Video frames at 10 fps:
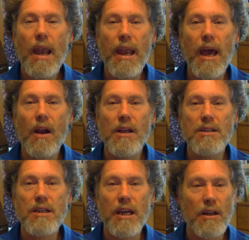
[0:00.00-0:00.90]
Now
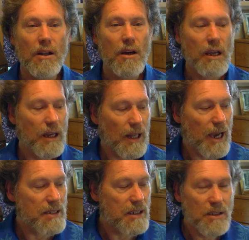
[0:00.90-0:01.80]
let's take a look, and
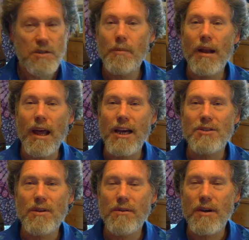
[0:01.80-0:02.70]
lastly, this is my
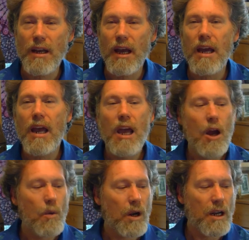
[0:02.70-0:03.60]
last one for today,
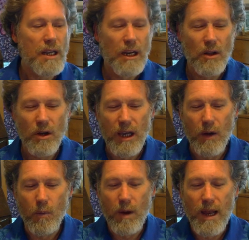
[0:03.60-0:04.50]
we're going to take a look
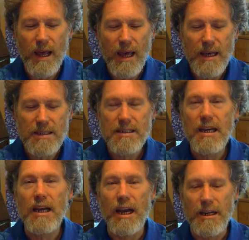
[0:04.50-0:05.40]
at red
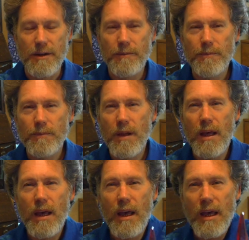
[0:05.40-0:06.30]
zincite.
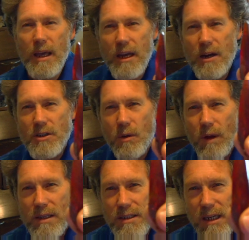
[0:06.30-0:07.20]
Here's a
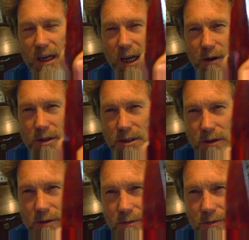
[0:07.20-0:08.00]
red zincite crystal.